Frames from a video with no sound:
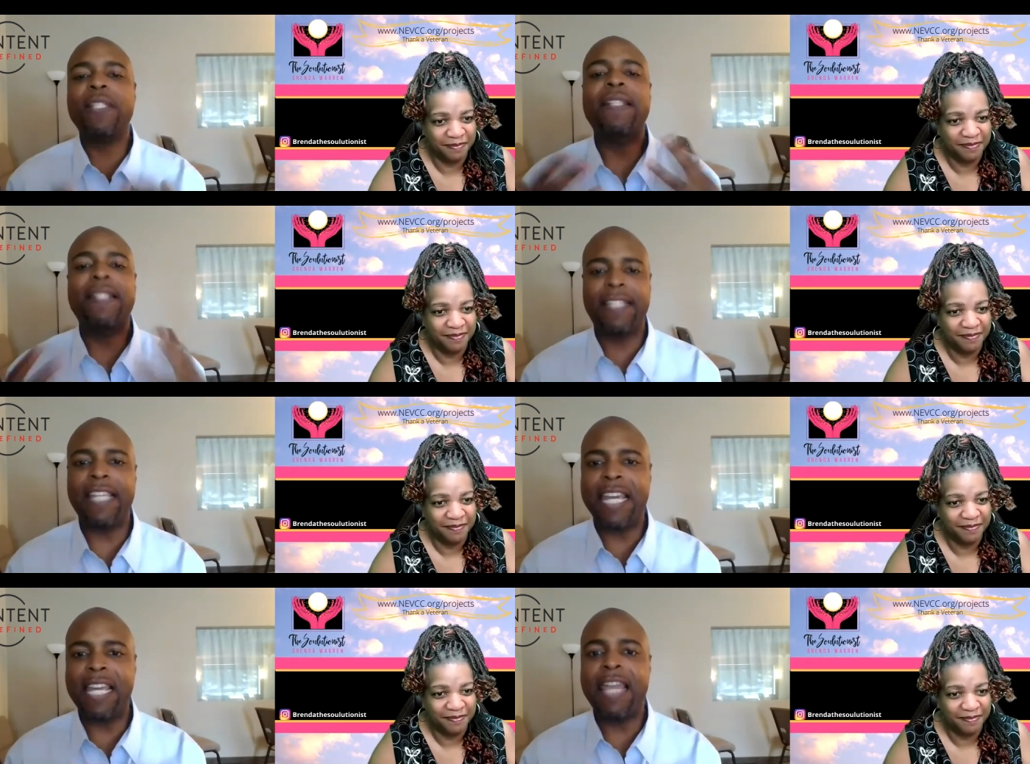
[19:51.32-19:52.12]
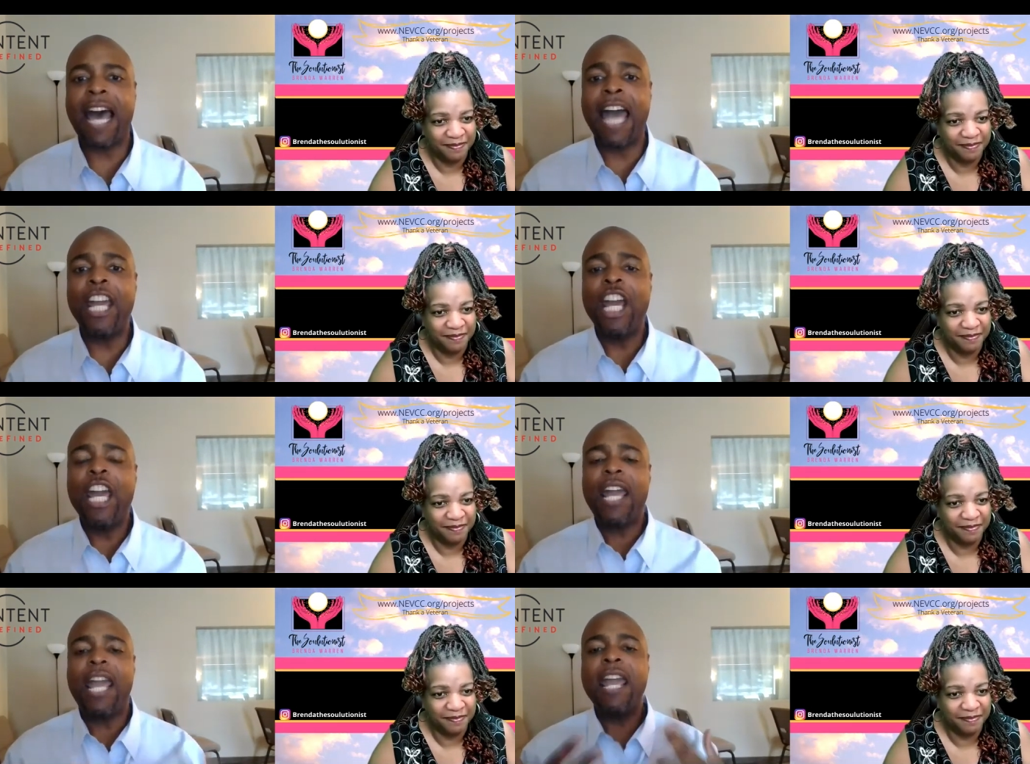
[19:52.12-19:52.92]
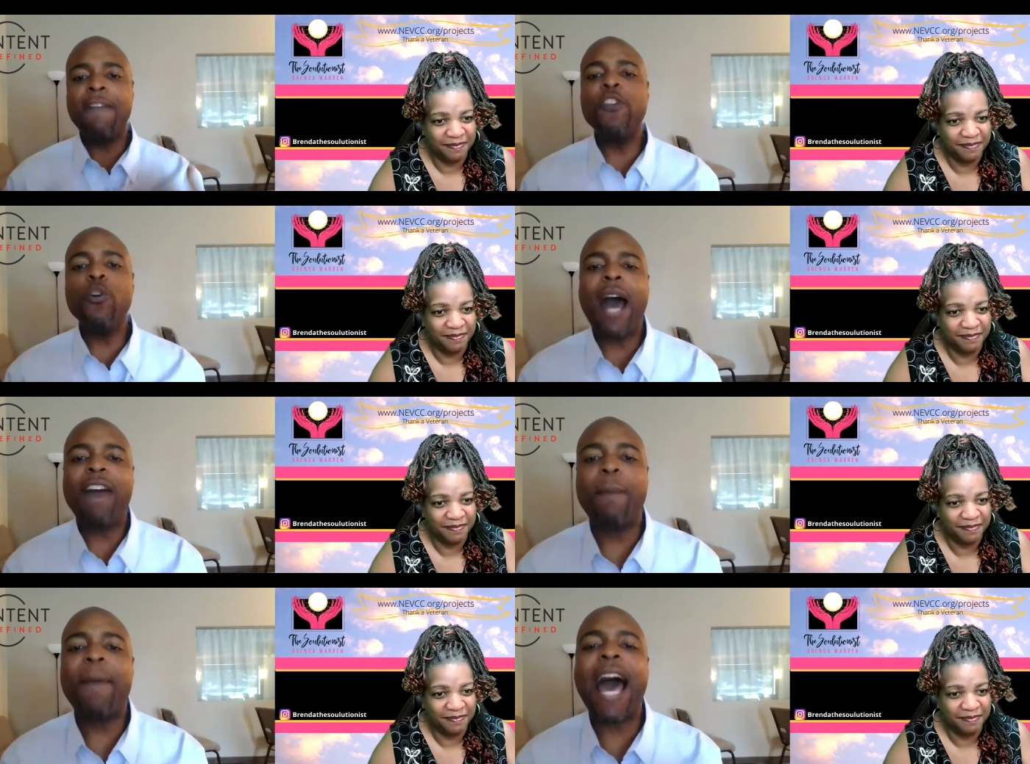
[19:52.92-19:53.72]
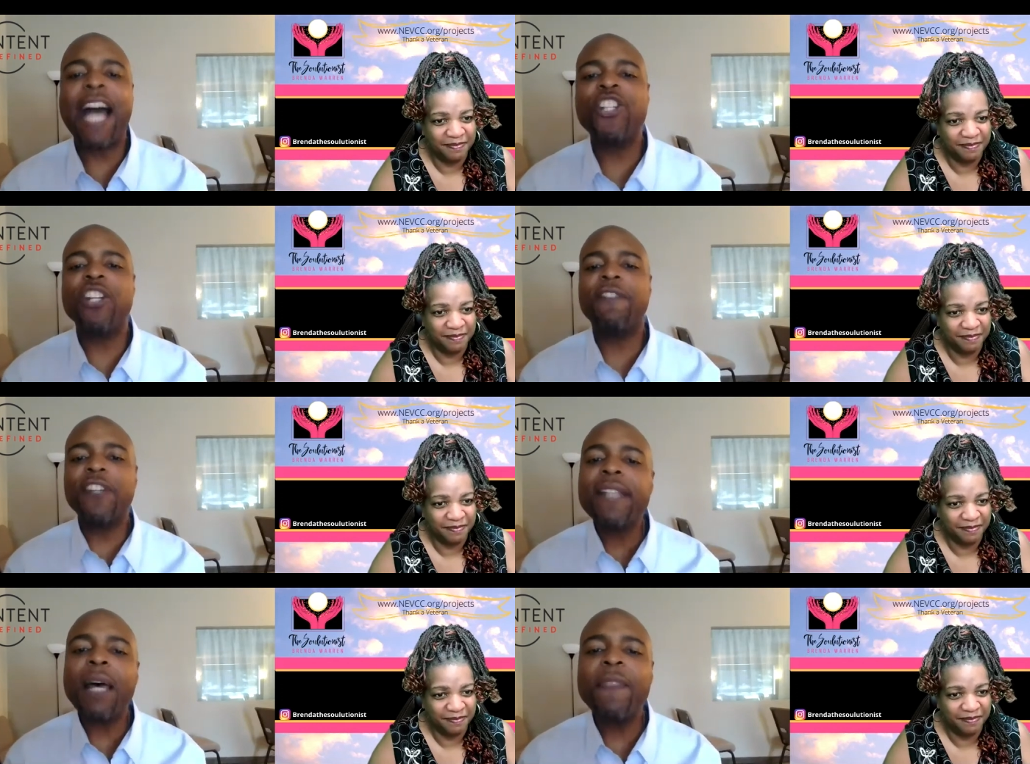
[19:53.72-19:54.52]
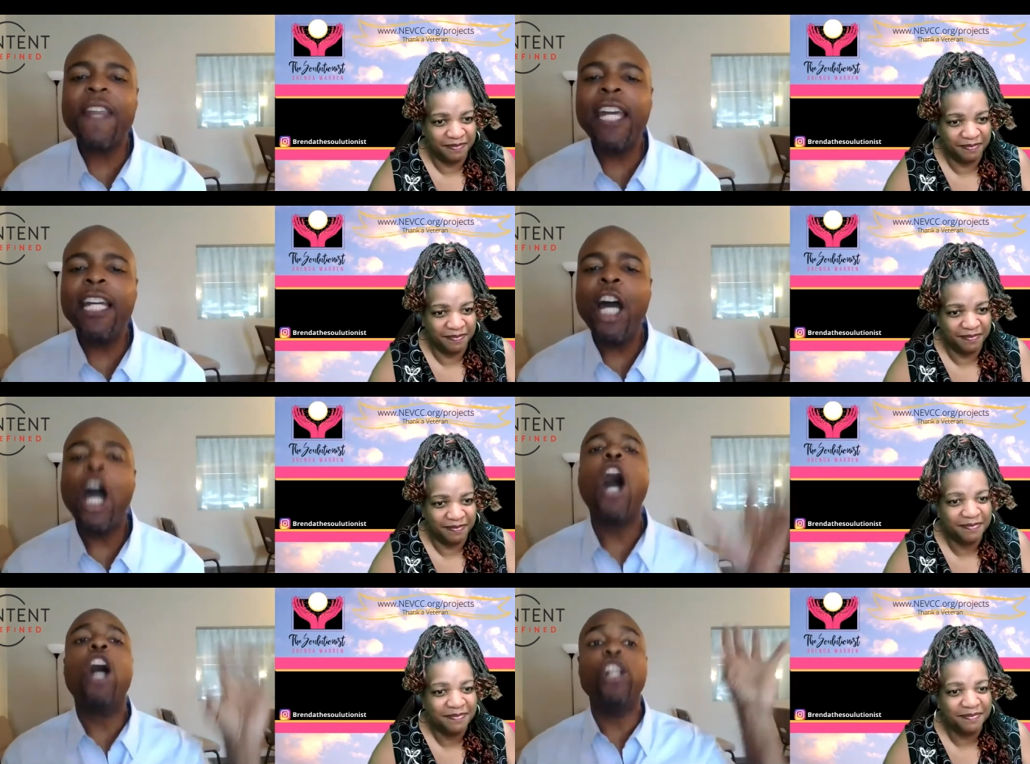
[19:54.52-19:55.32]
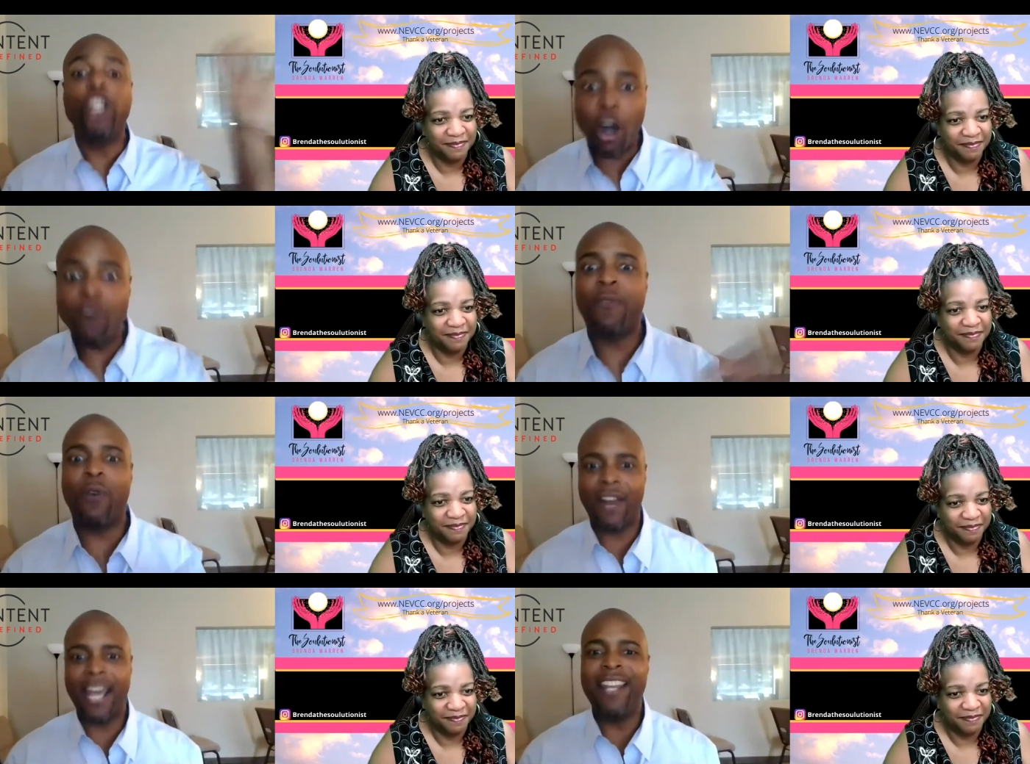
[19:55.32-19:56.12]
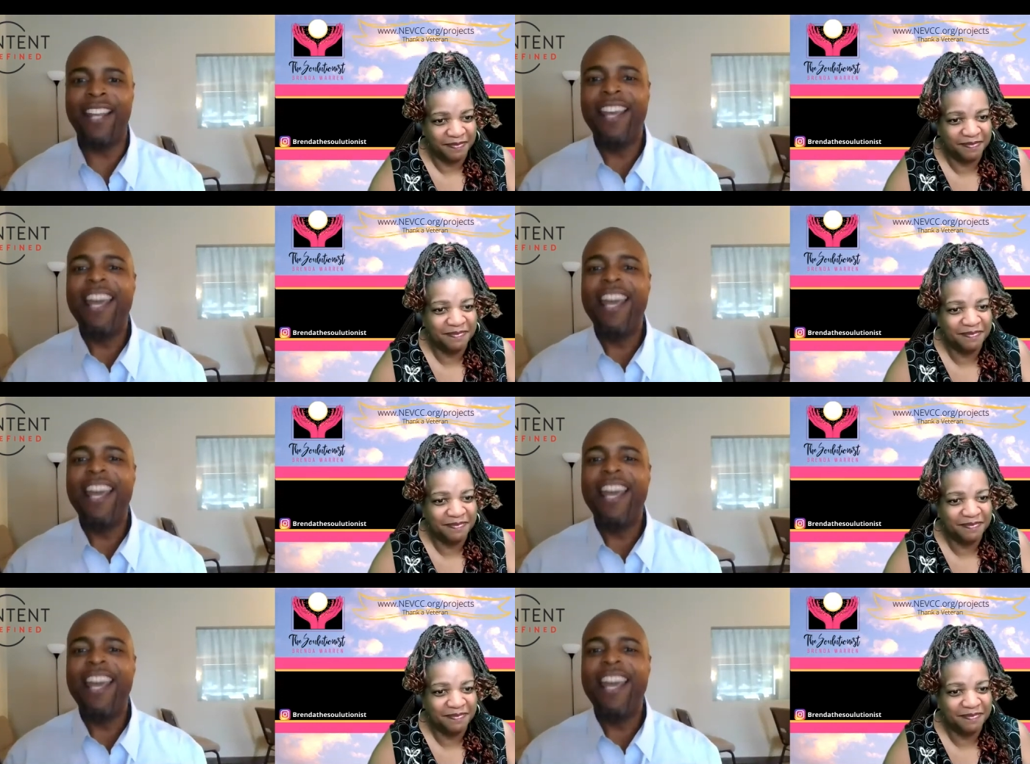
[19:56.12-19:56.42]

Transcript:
Speaker 1: to see that if you have a passion for something, go for it.